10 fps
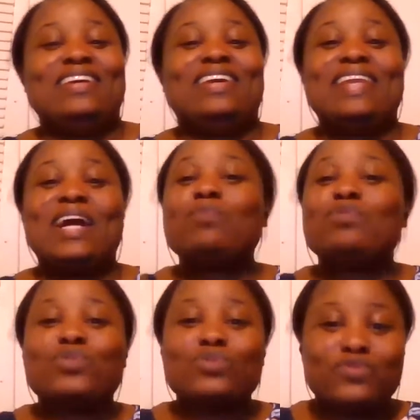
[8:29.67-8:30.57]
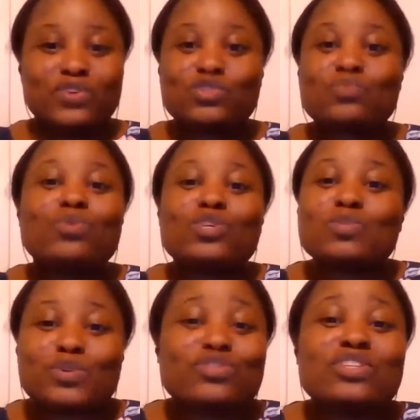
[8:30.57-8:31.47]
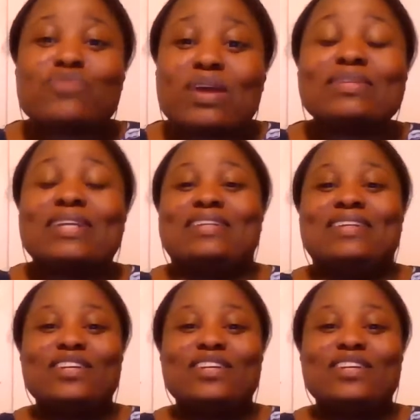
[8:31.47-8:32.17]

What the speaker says: It helps you feel more spiritually grounded.